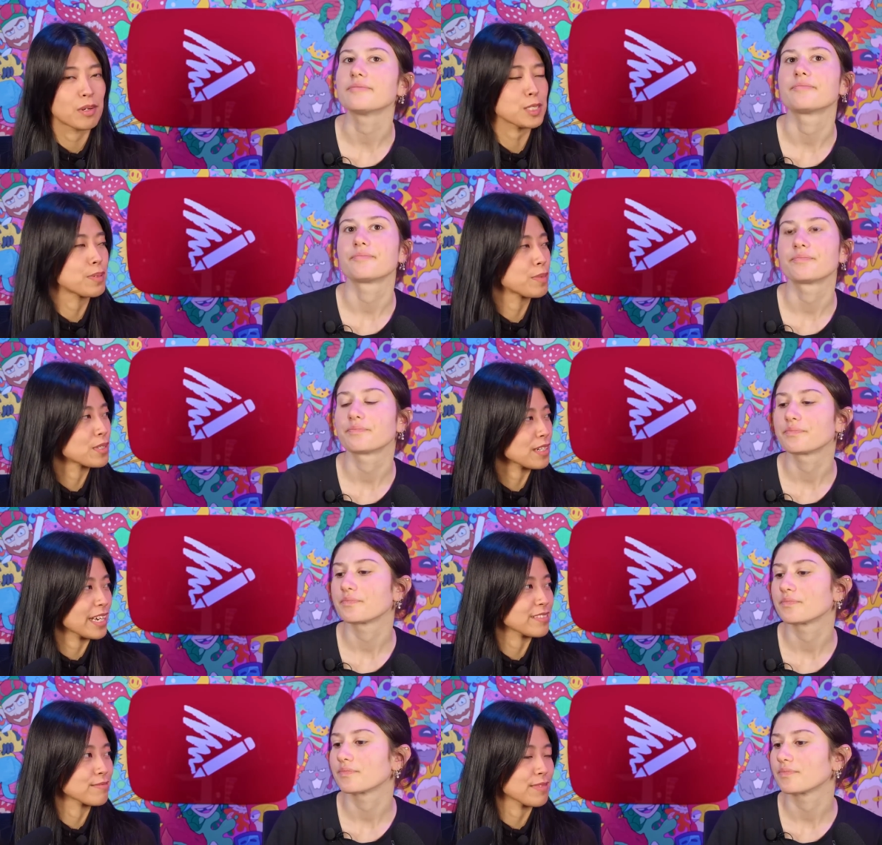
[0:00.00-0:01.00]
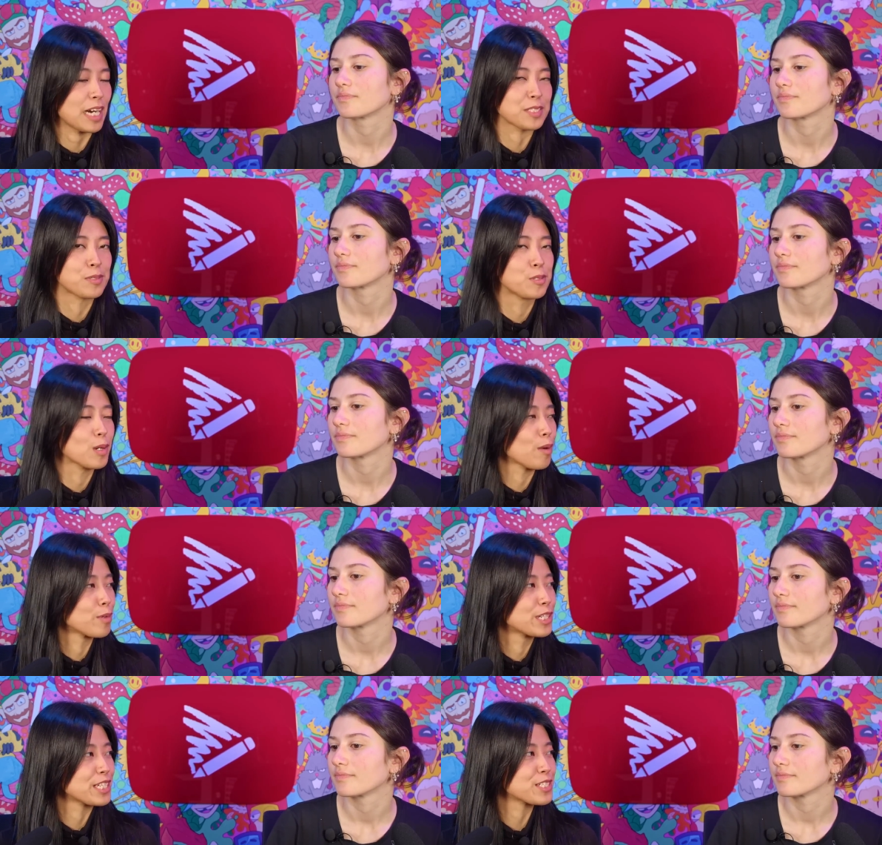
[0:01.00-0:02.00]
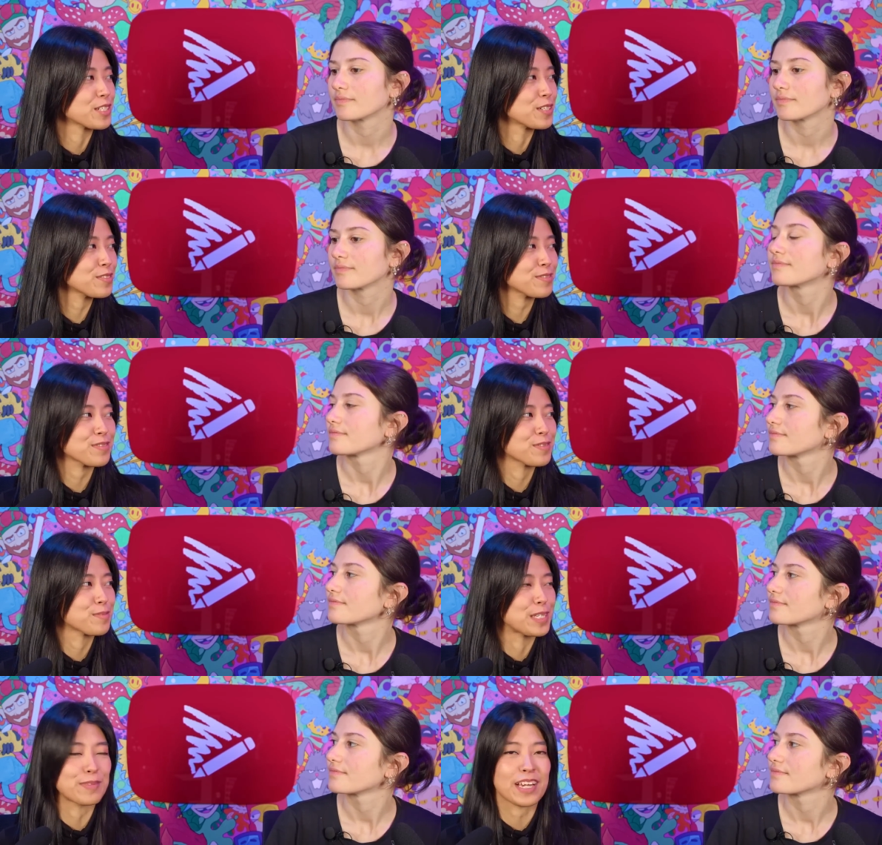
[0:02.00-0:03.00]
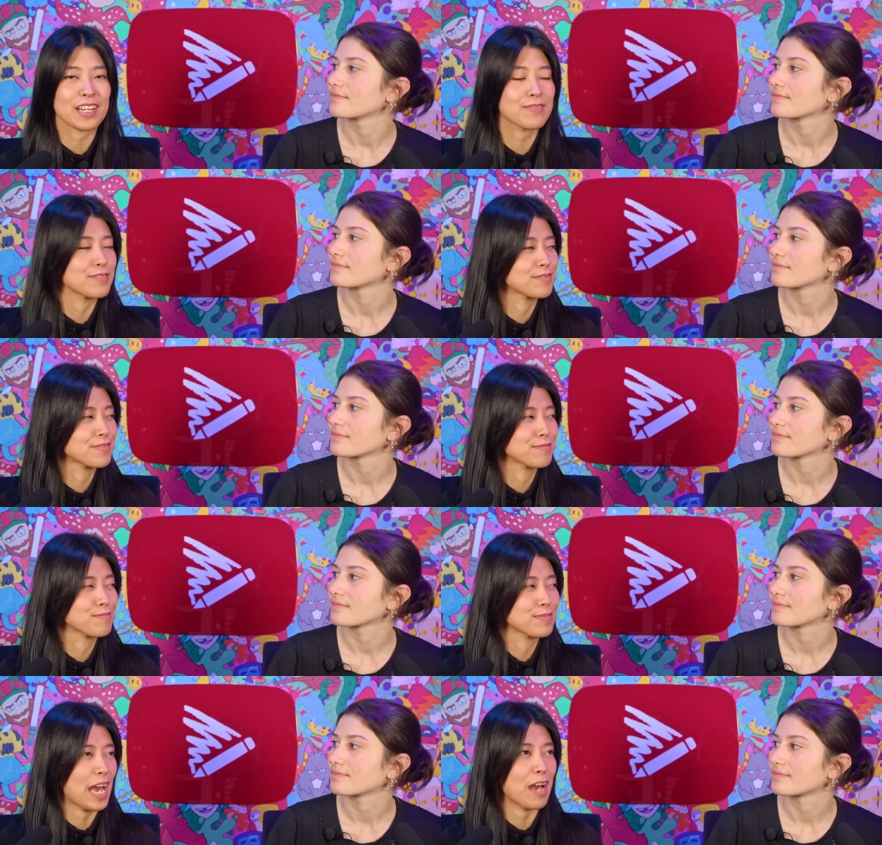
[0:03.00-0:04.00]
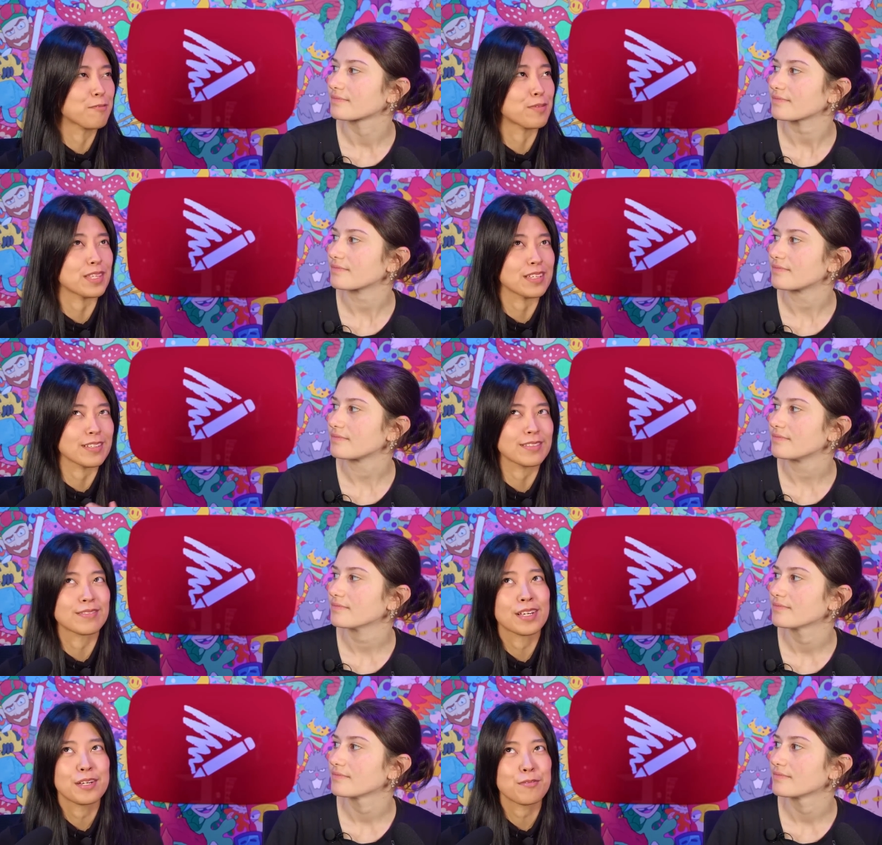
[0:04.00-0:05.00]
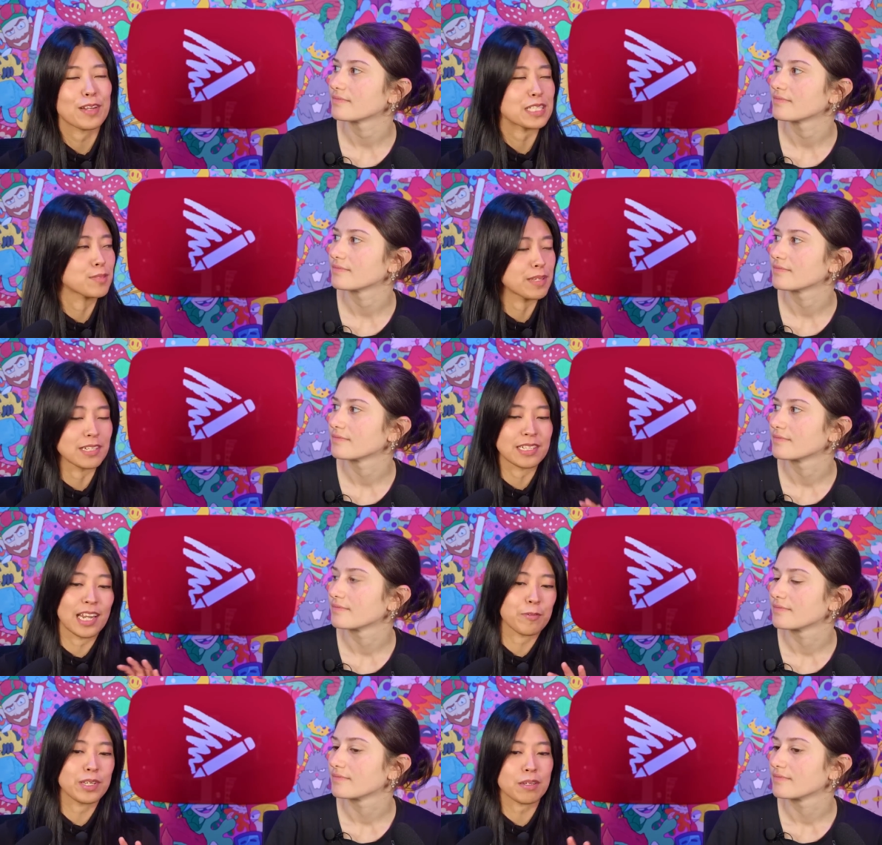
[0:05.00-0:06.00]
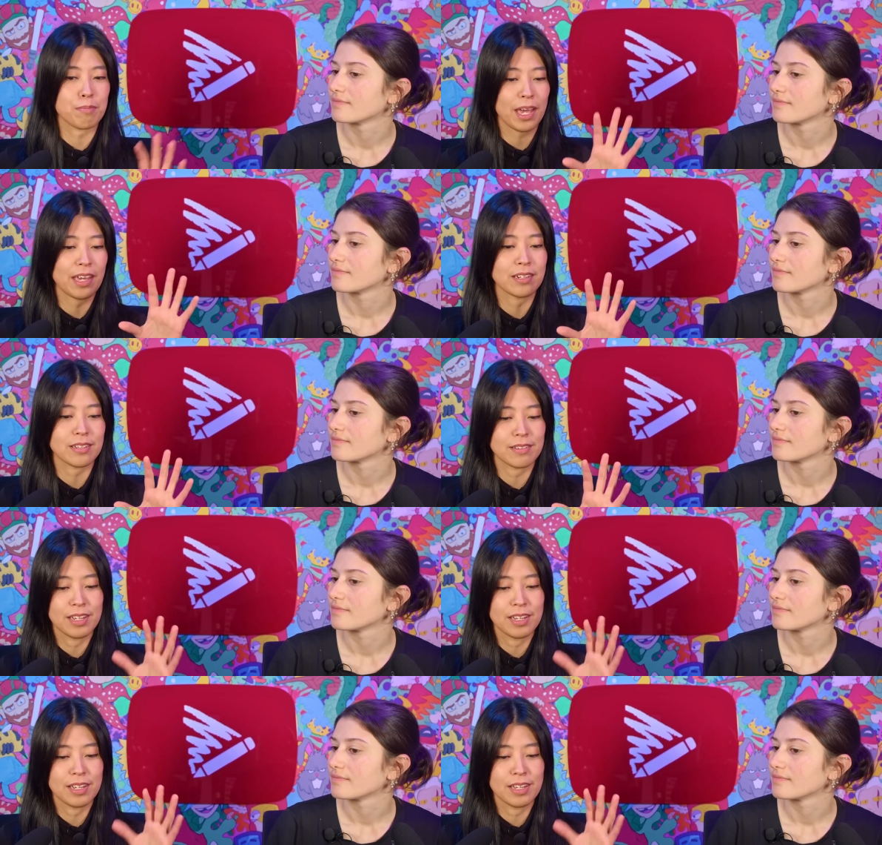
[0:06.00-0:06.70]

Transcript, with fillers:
Speaker 1: Whereas people like us who do a lot more digital, we, we kind of have the flexibility. Like we can paint